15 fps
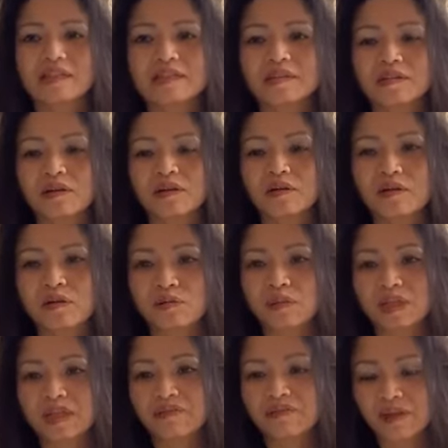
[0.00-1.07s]
So
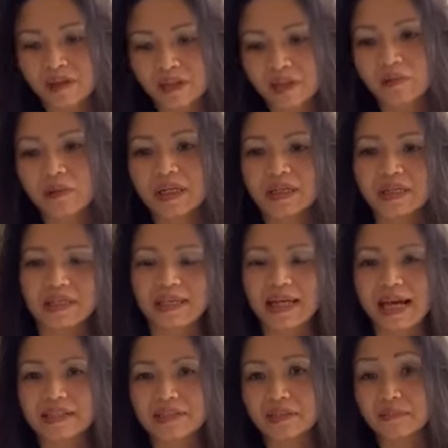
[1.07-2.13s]
we very quickly
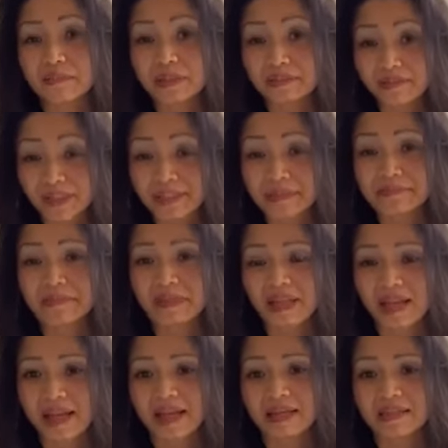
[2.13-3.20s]
had to pivot
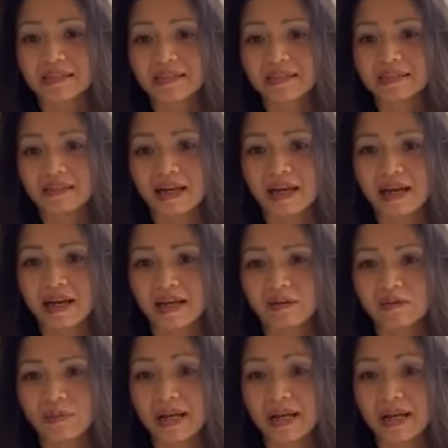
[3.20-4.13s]
and uh,